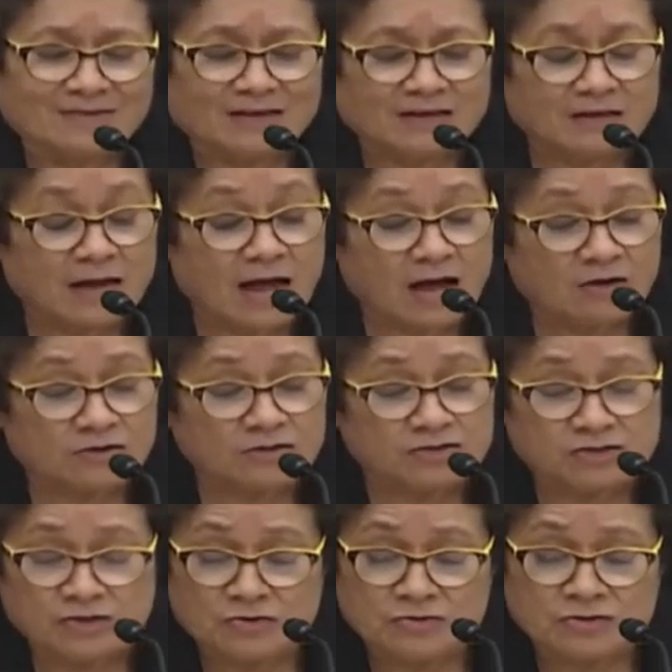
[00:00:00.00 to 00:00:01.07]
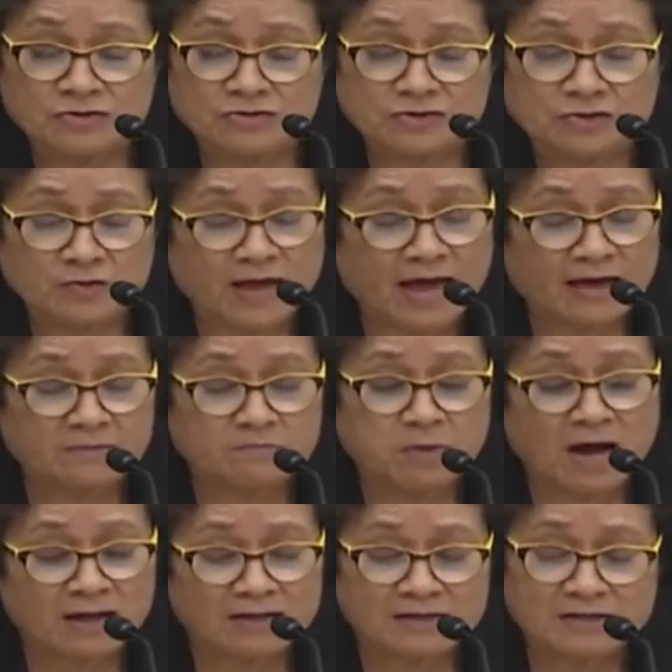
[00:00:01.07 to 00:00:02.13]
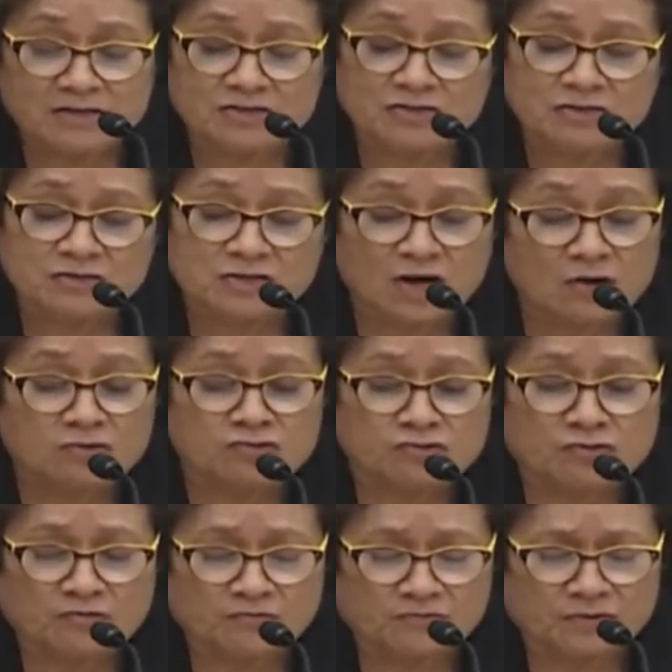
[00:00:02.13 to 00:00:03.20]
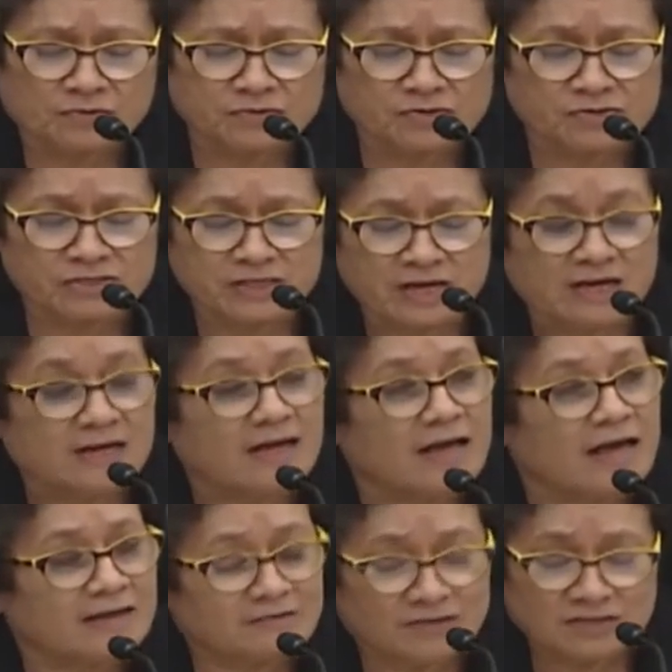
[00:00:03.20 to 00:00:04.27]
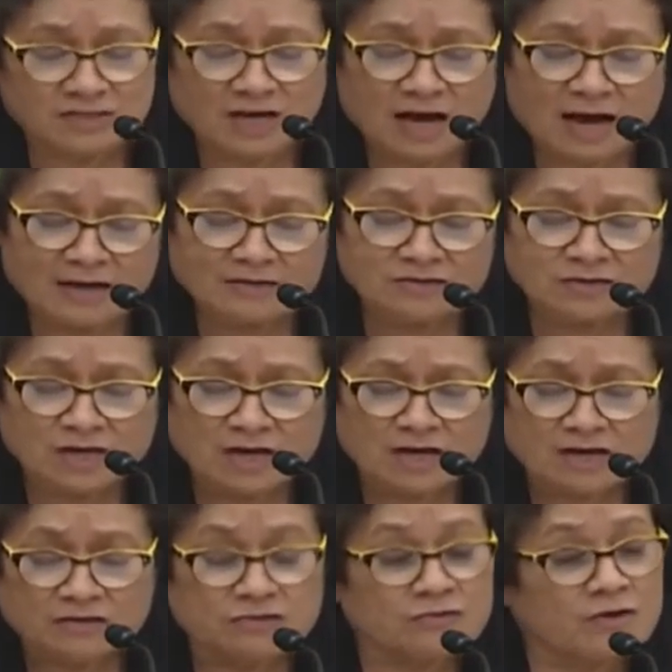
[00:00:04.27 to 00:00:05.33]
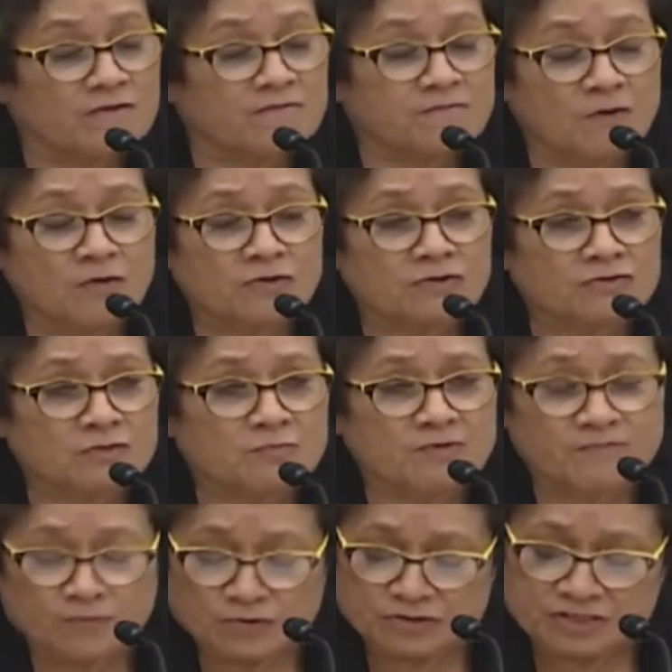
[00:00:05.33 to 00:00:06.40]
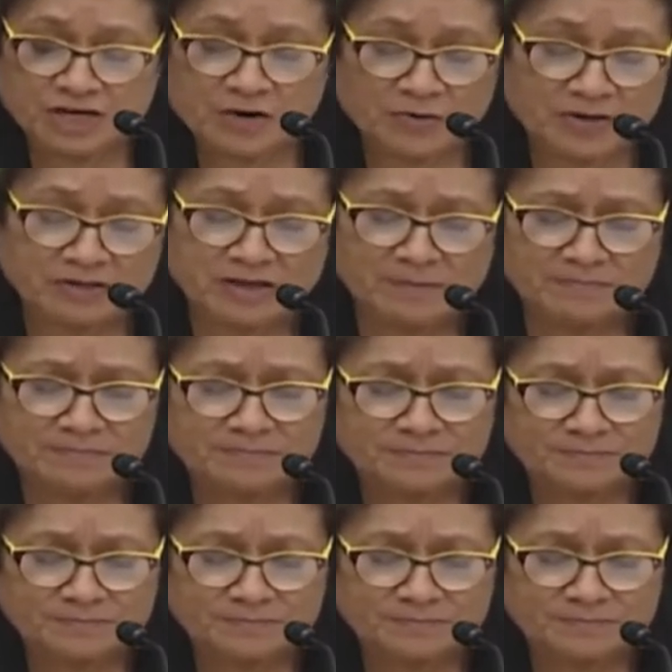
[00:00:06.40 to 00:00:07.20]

that allows users to add Polynesian cultural filters and designs to their photos before sharing them.